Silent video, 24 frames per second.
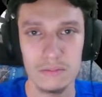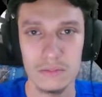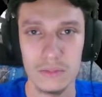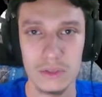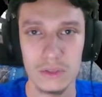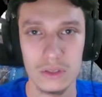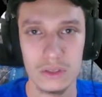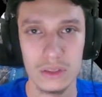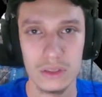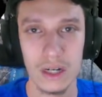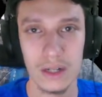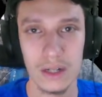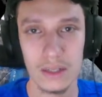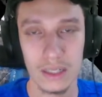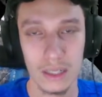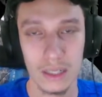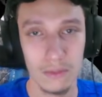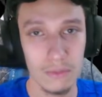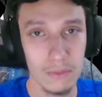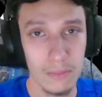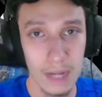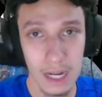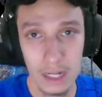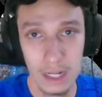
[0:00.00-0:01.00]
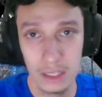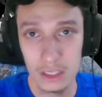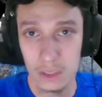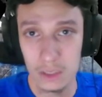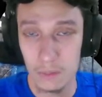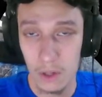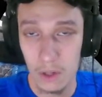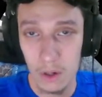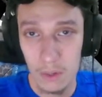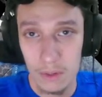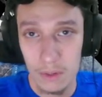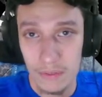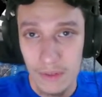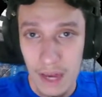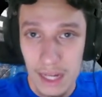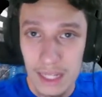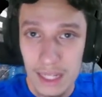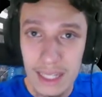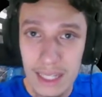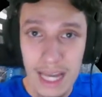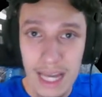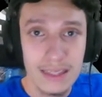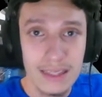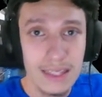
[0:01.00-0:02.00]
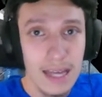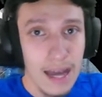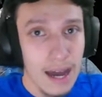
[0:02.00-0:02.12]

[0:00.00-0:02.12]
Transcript: So uh, we're about to explore. We're finally out the